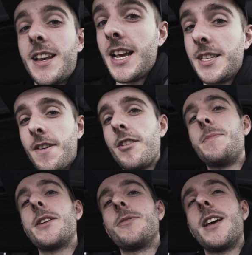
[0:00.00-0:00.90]
today is a very
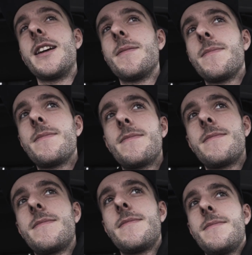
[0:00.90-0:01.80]
special day
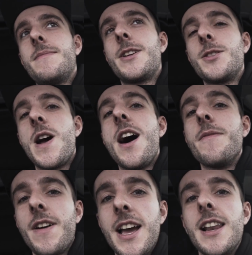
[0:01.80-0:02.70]
because we're
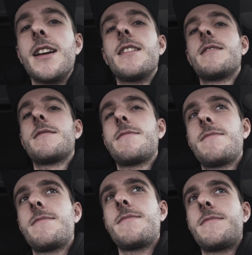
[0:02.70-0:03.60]
unveiling
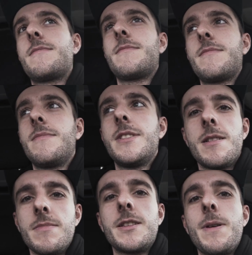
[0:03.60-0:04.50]

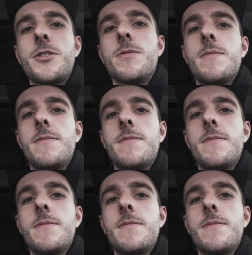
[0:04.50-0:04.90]
something special.